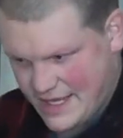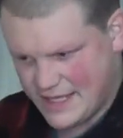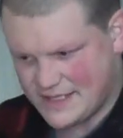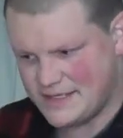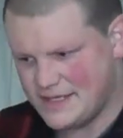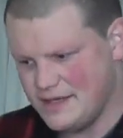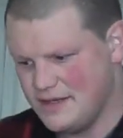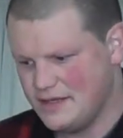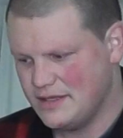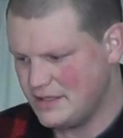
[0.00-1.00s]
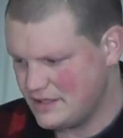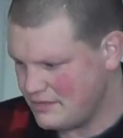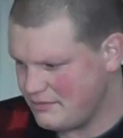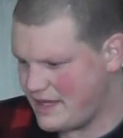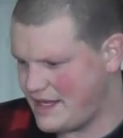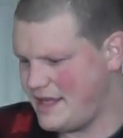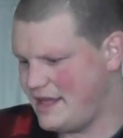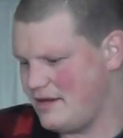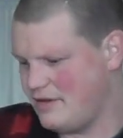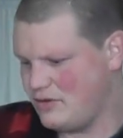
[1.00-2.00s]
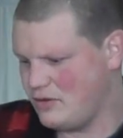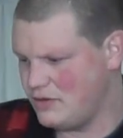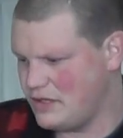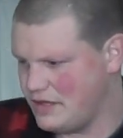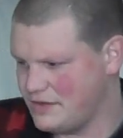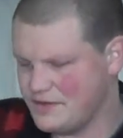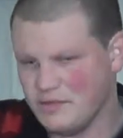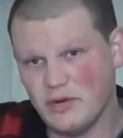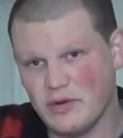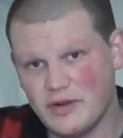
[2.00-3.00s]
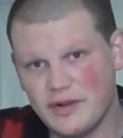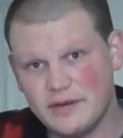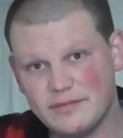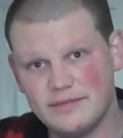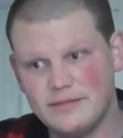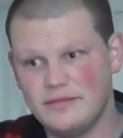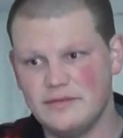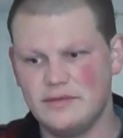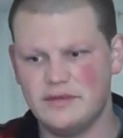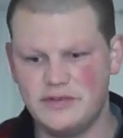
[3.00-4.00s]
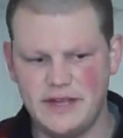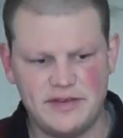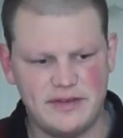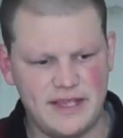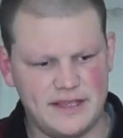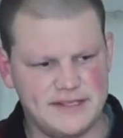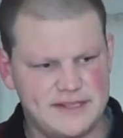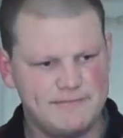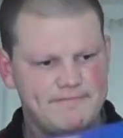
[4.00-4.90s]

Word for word: at buying a whole lot more train tracks.